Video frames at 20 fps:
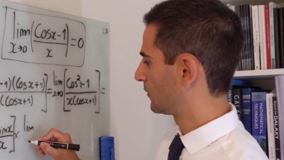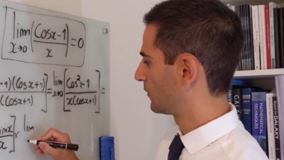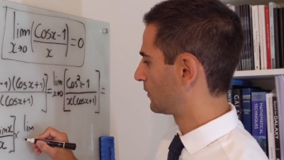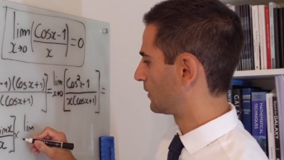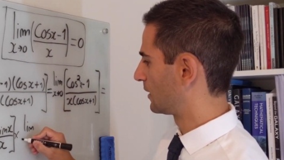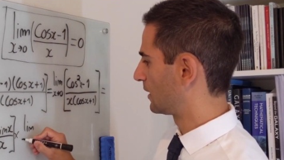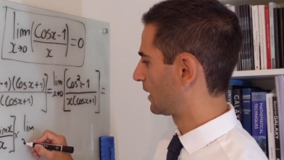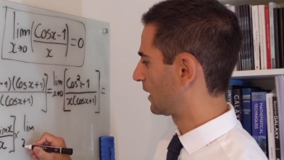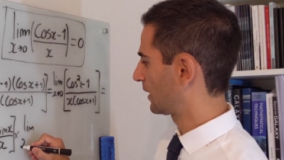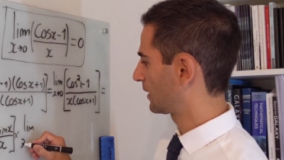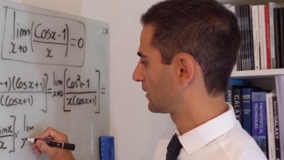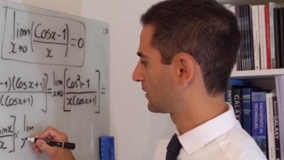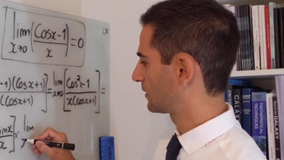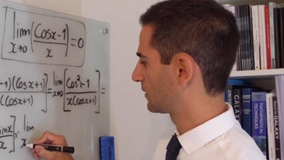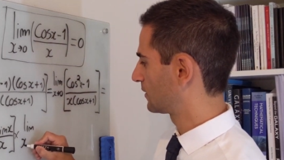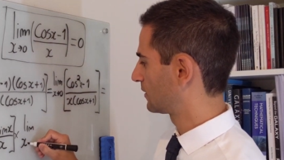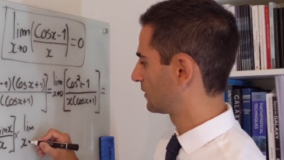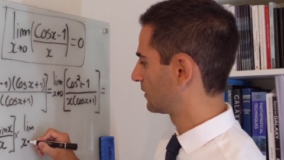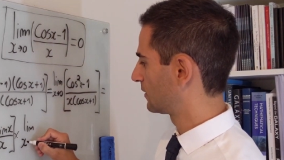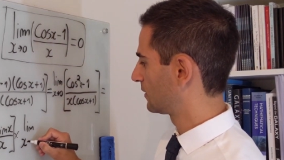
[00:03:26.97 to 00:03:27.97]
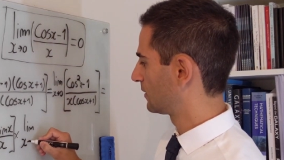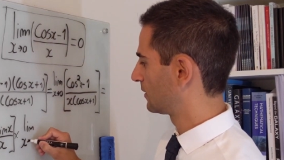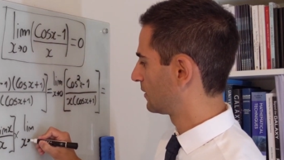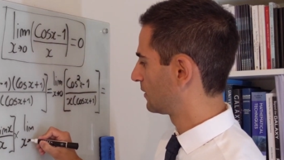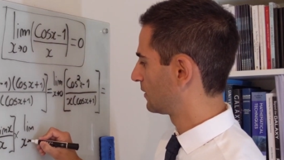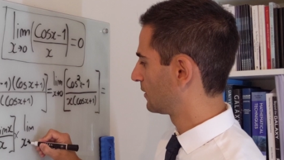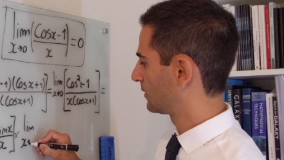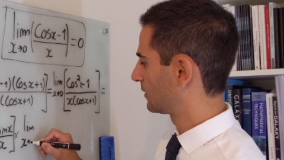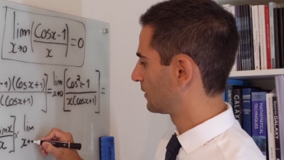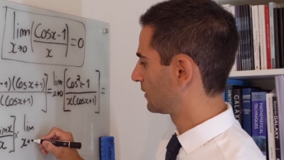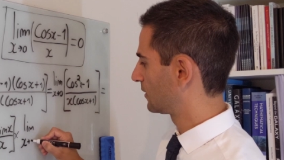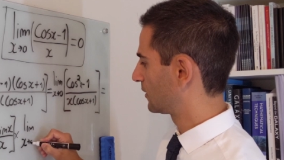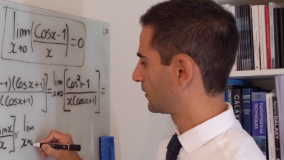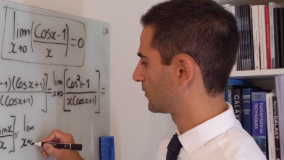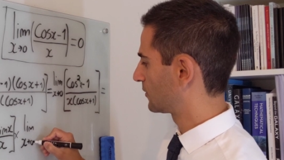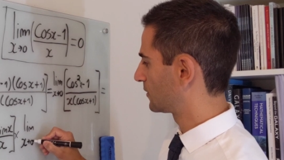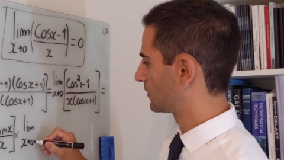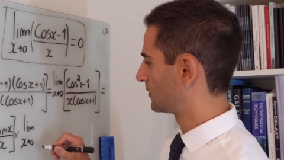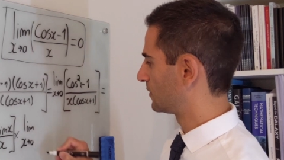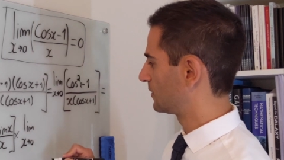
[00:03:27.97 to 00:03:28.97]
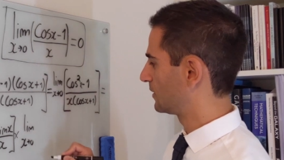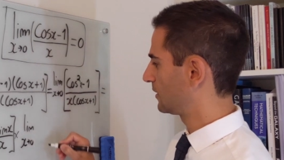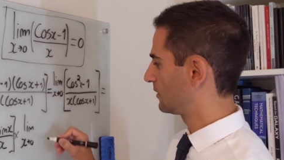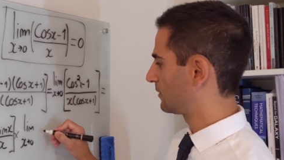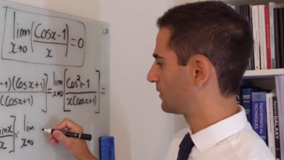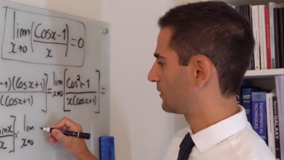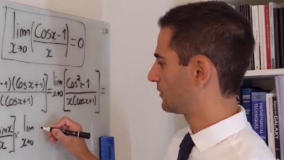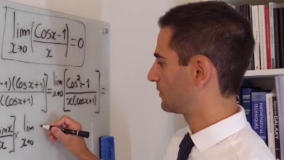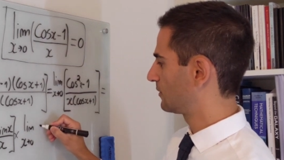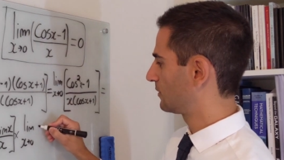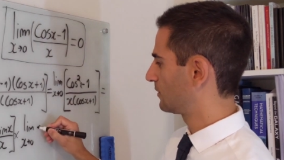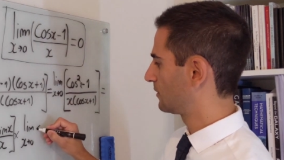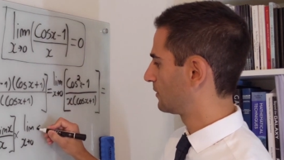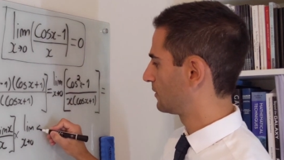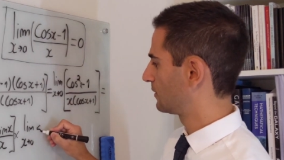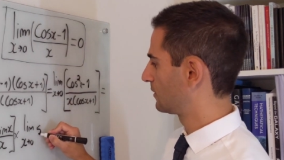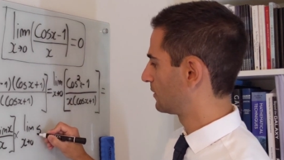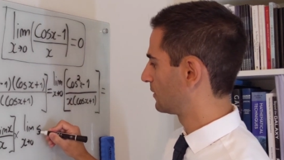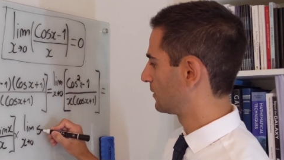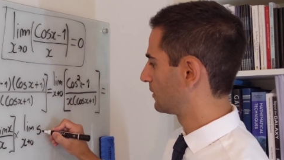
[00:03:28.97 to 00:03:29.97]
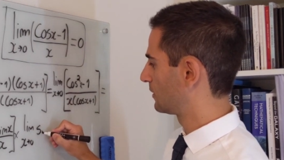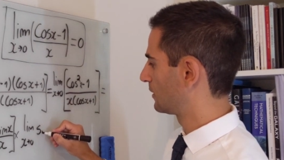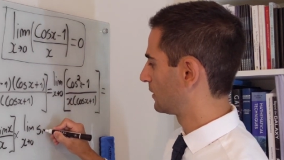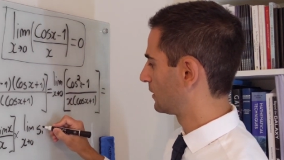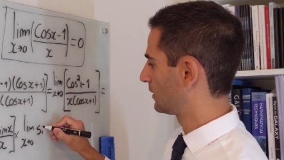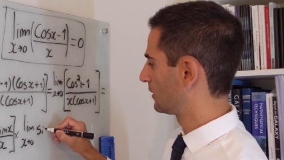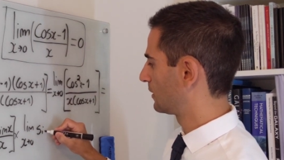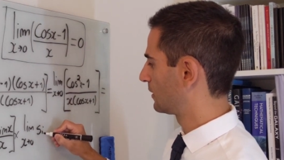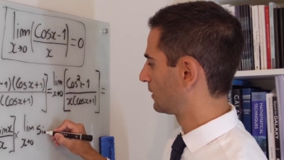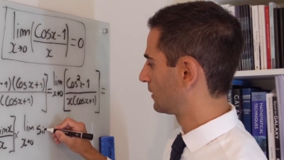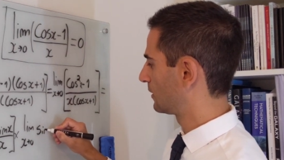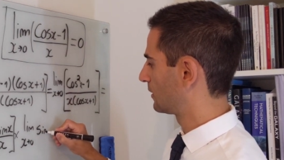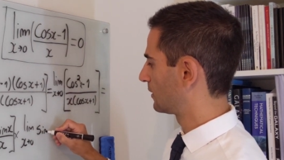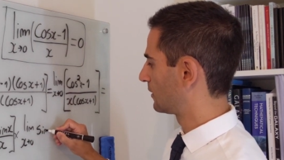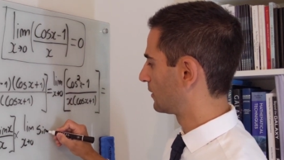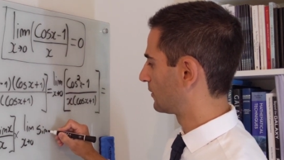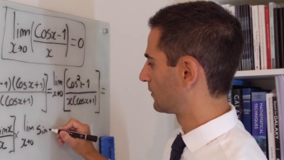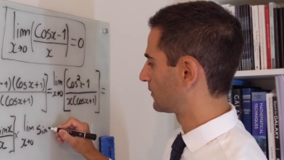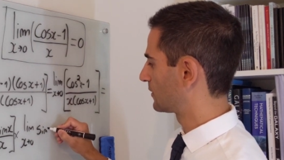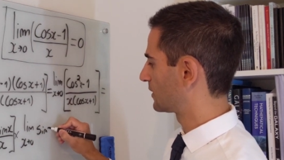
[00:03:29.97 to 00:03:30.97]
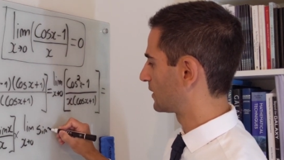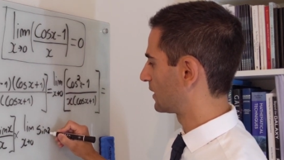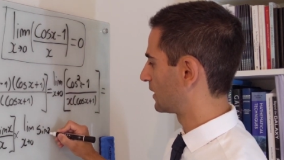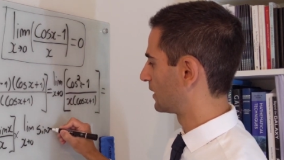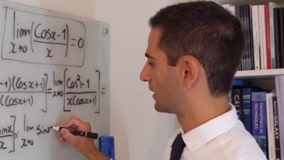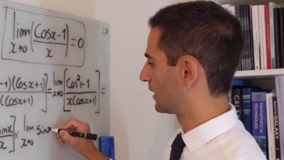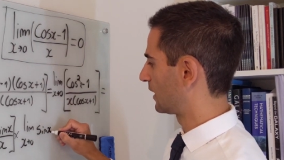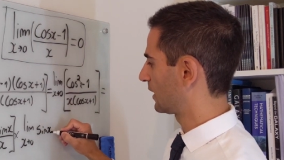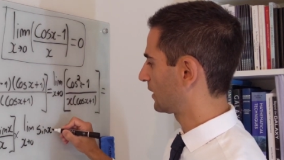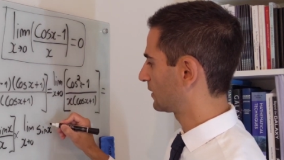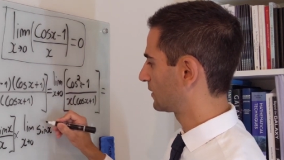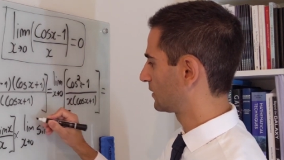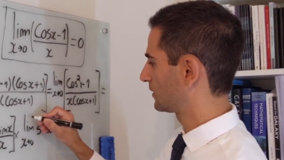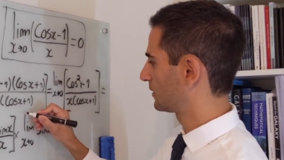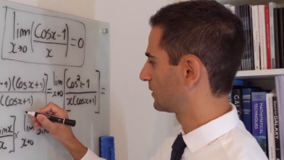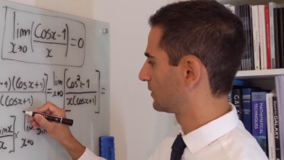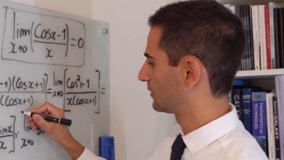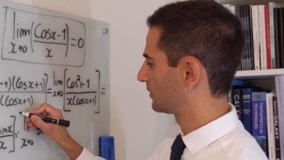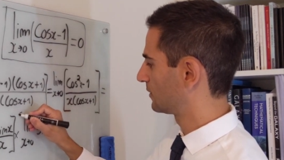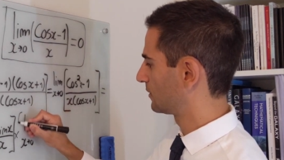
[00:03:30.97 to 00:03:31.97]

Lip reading: when x goes to 0 of sine x.